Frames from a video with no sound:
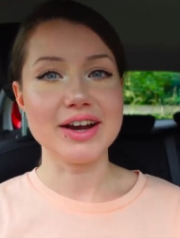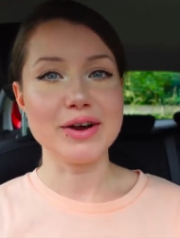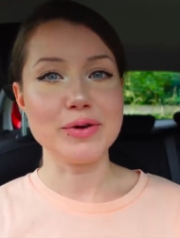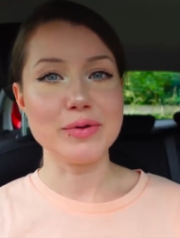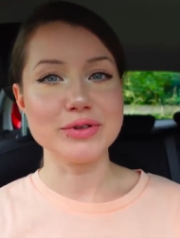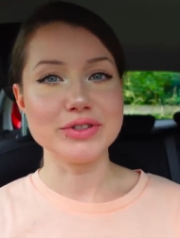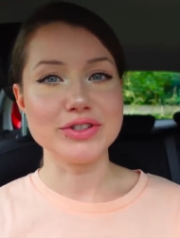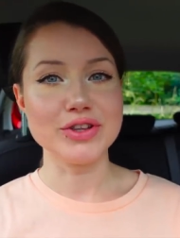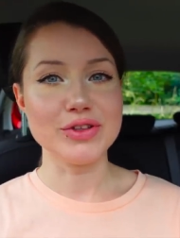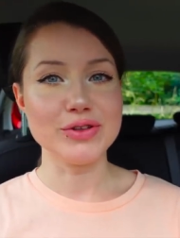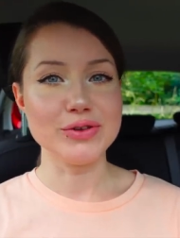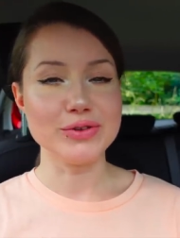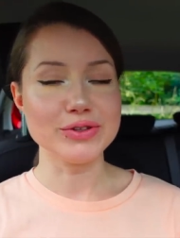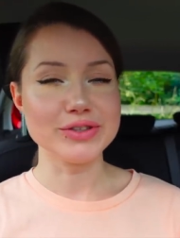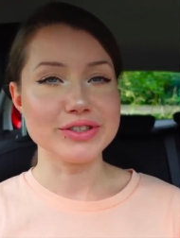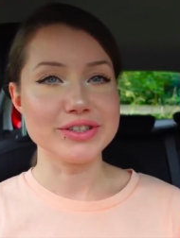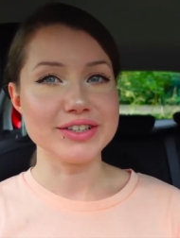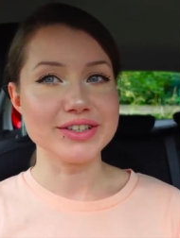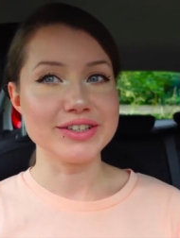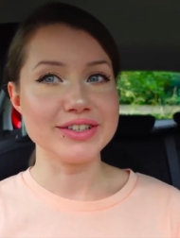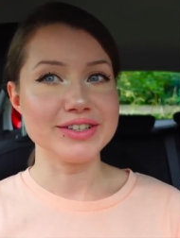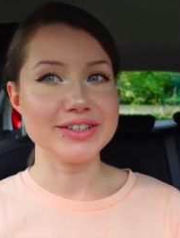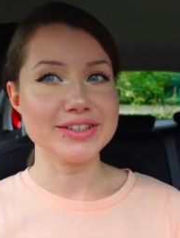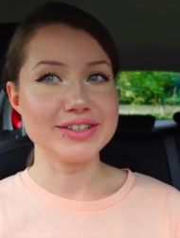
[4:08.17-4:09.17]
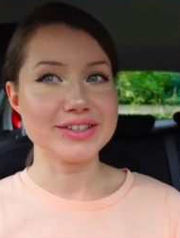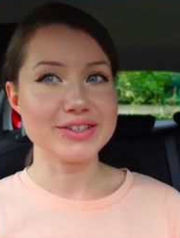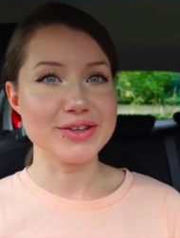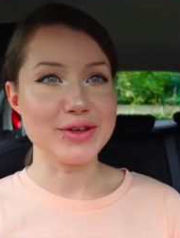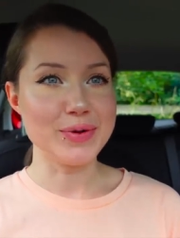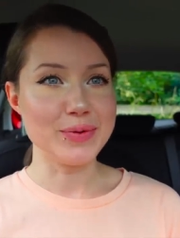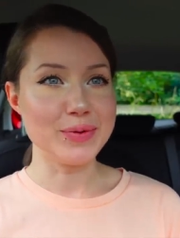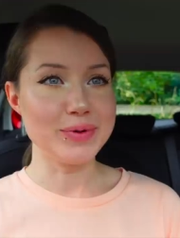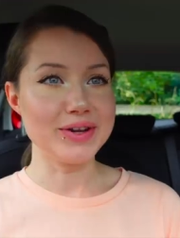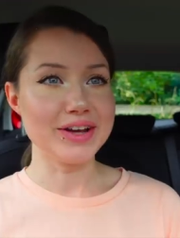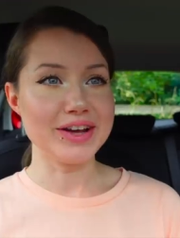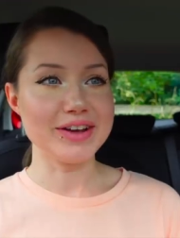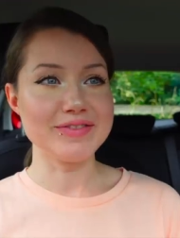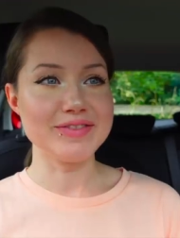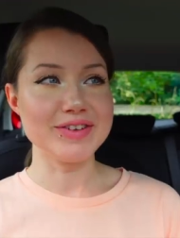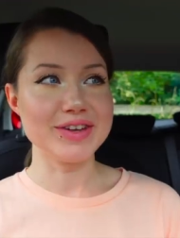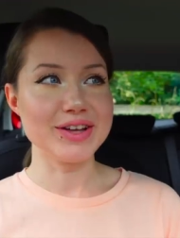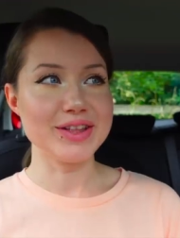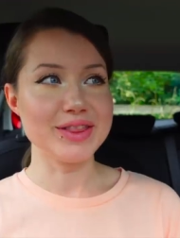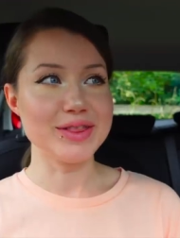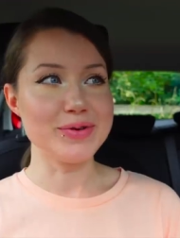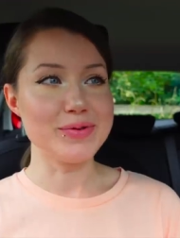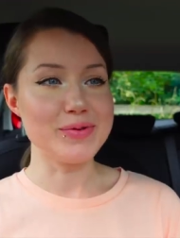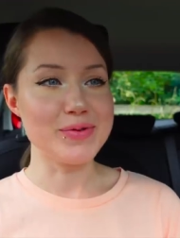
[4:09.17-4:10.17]
I wasn't used to scuba diving
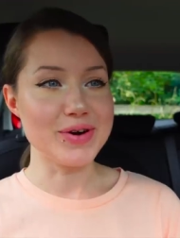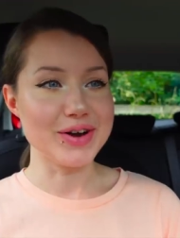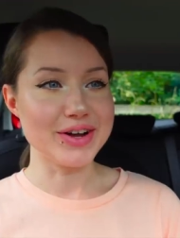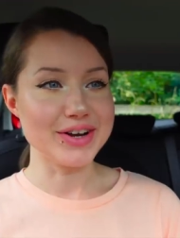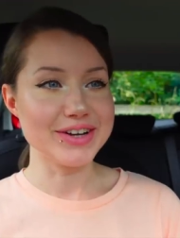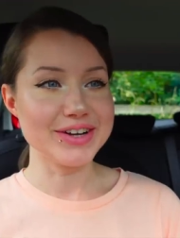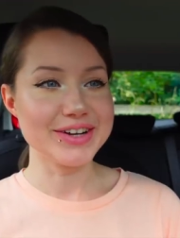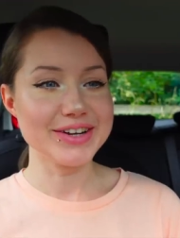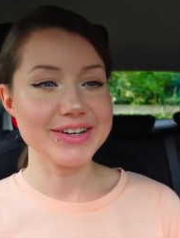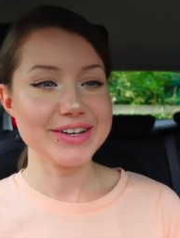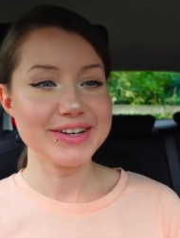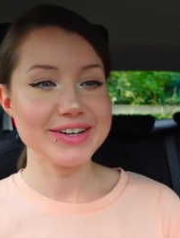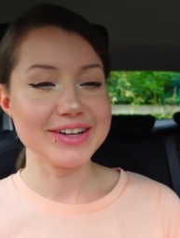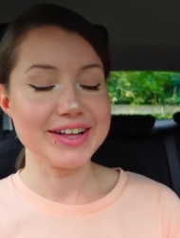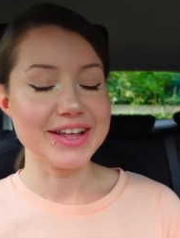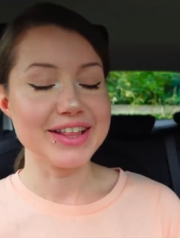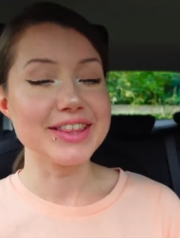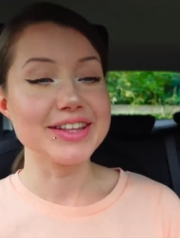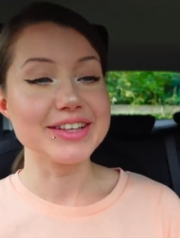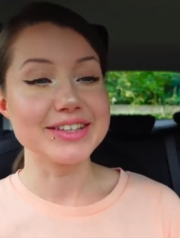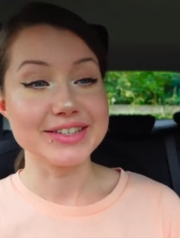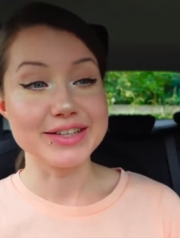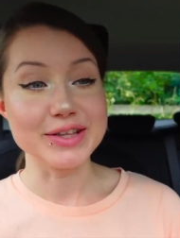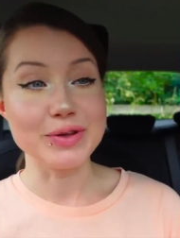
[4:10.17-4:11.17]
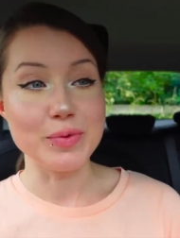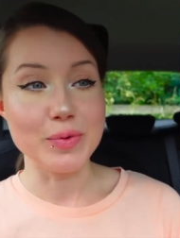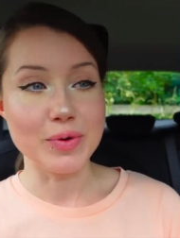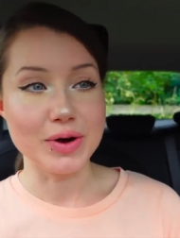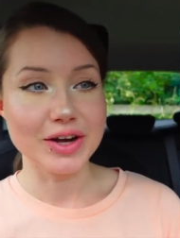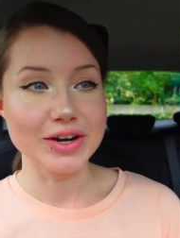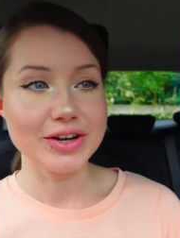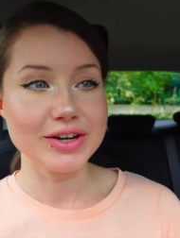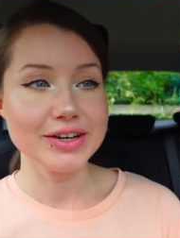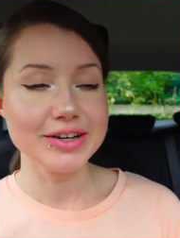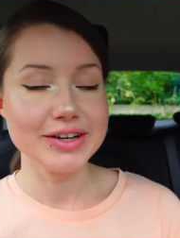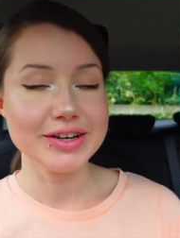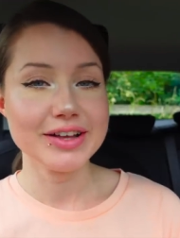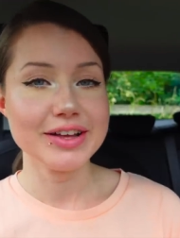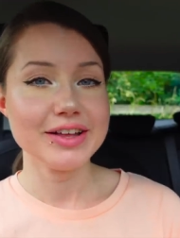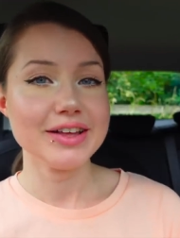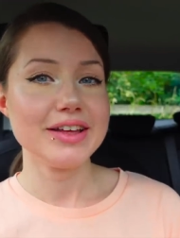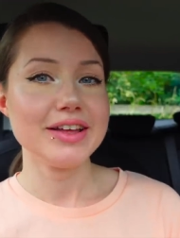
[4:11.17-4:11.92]
in the water, in the sea water.